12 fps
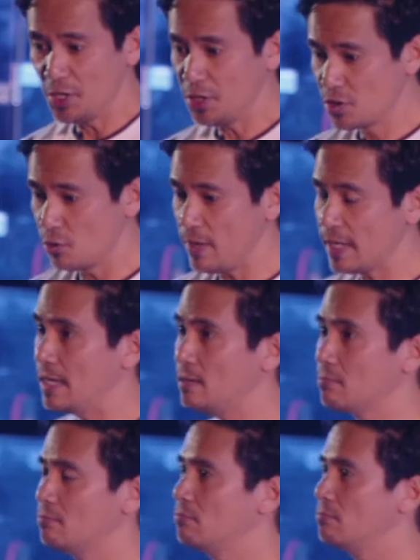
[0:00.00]
doing it
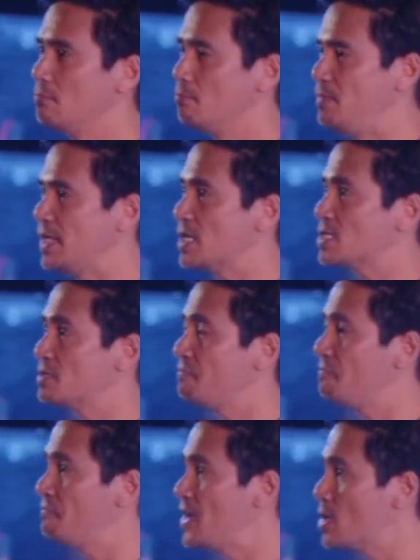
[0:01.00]
because of
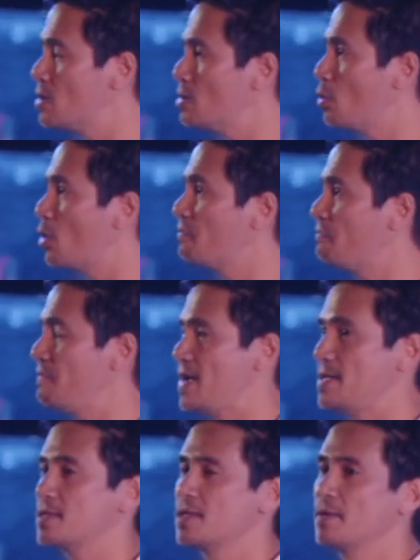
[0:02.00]
fear or faith?